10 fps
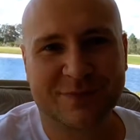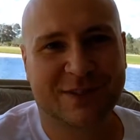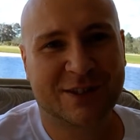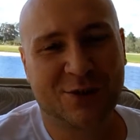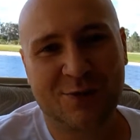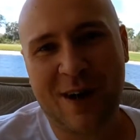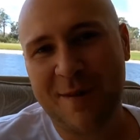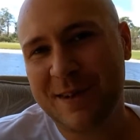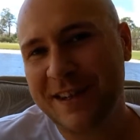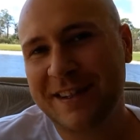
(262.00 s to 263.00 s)
So,
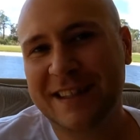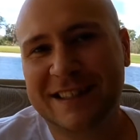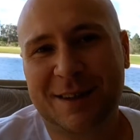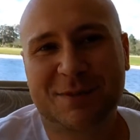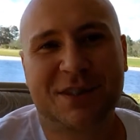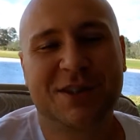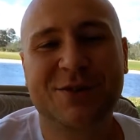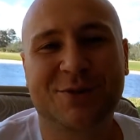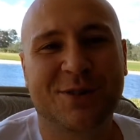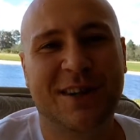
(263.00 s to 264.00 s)
I mean, it's up to
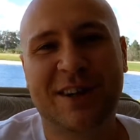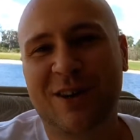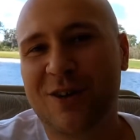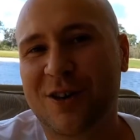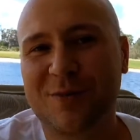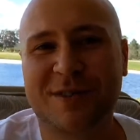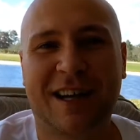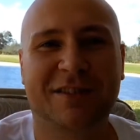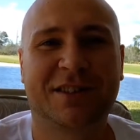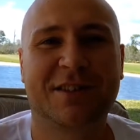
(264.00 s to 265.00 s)
you. It all comes
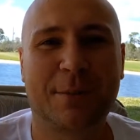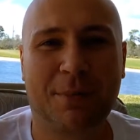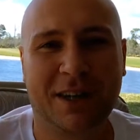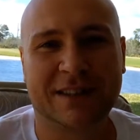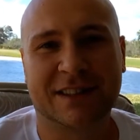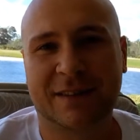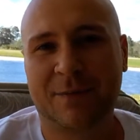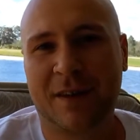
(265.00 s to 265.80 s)
down to your budget.